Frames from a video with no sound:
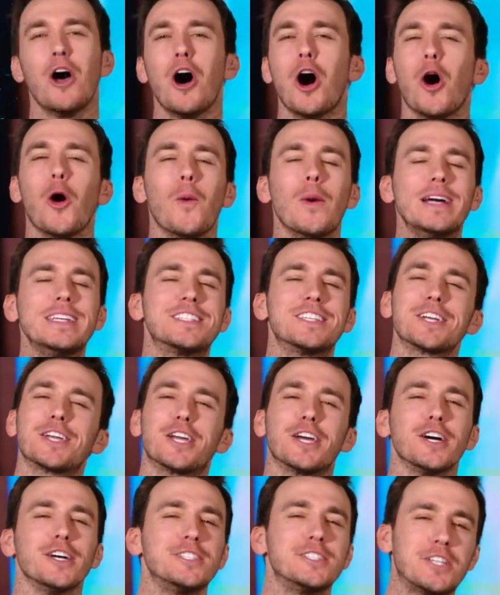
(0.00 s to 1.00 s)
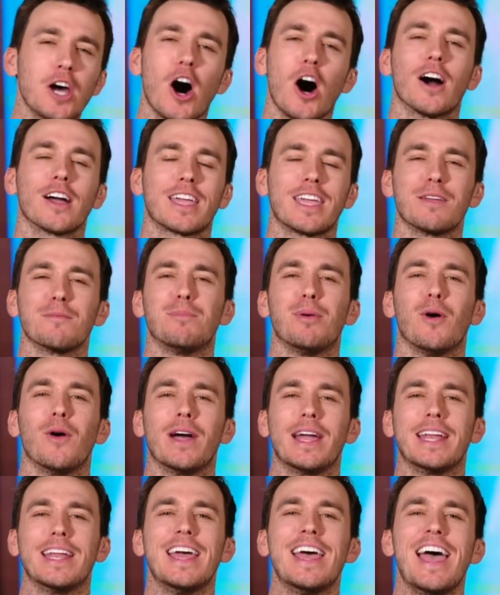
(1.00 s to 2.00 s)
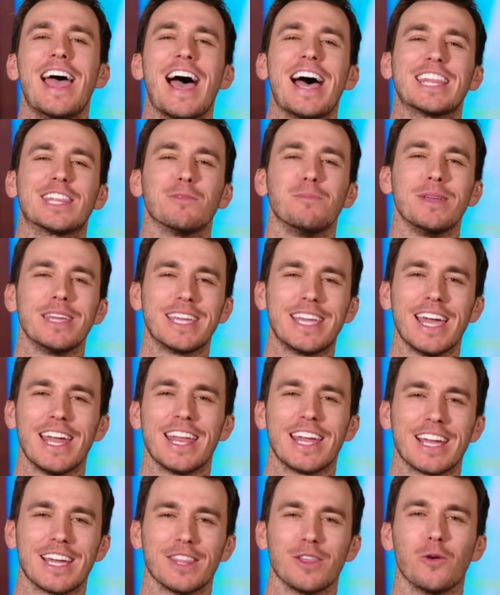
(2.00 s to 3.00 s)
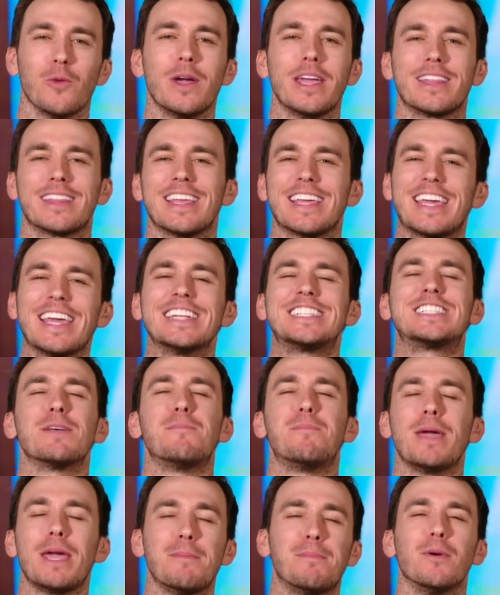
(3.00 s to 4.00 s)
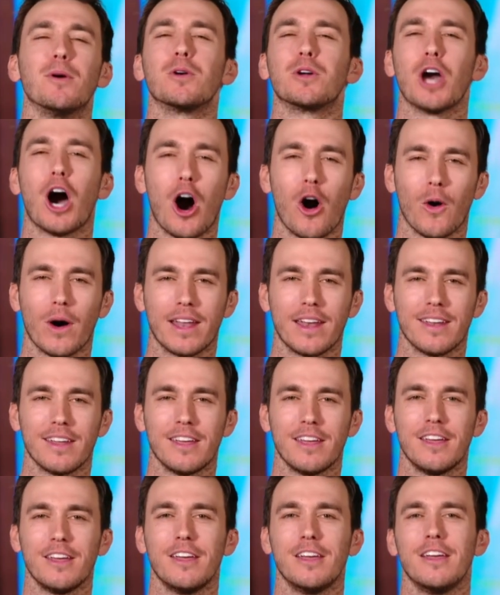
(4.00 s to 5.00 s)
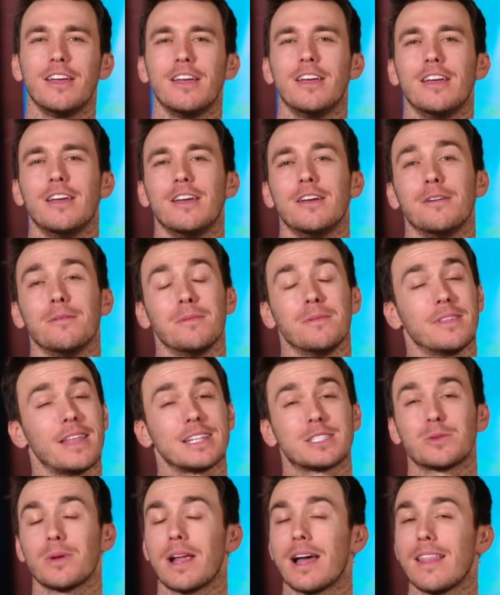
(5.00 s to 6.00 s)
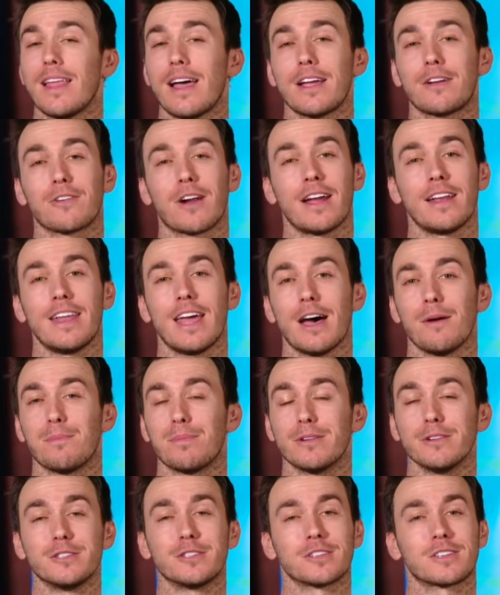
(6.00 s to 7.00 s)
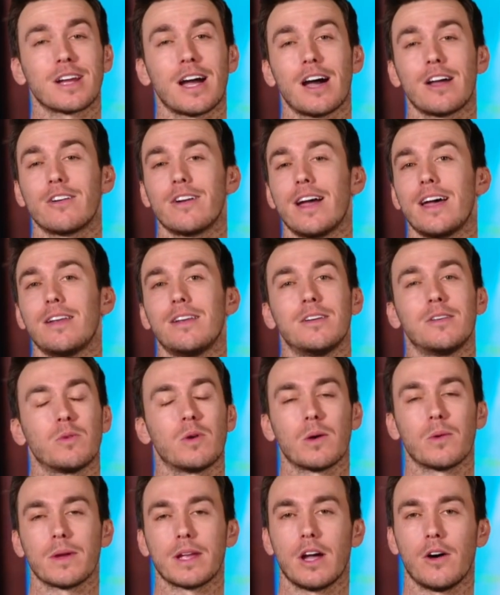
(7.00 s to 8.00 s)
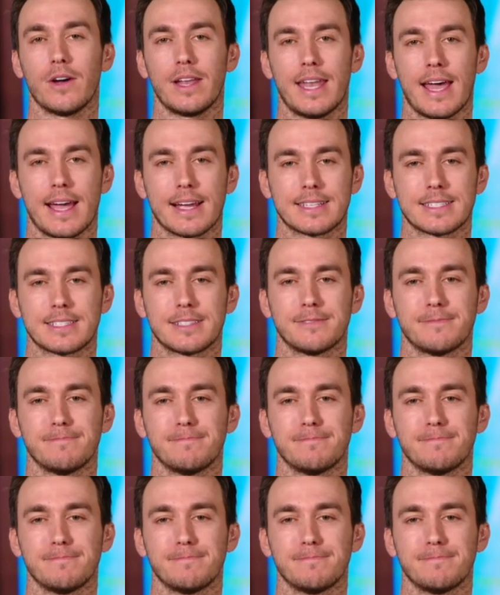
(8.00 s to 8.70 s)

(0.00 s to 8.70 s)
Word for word: Always a good talking point at the beginning of the week that gets the people going. That's what I like right now. Producer Conrad, where are we going next?